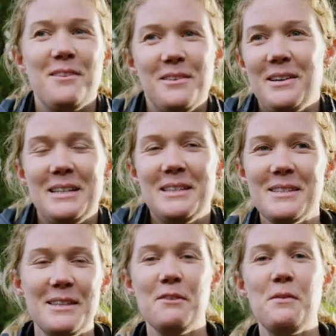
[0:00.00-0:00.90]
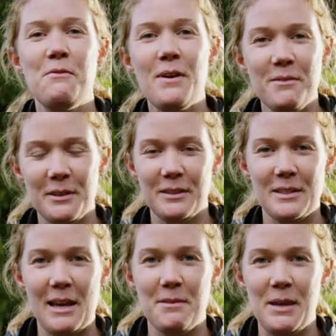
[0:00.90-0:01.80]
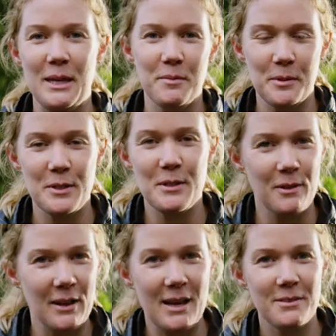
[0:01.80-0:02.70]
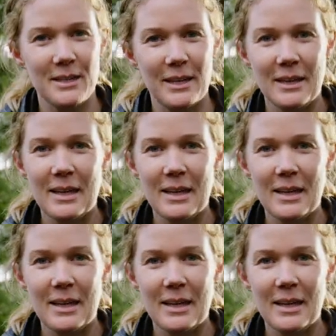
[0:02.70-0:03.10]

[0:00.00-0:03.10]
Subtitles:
love lions. They're my favourite animals to look after.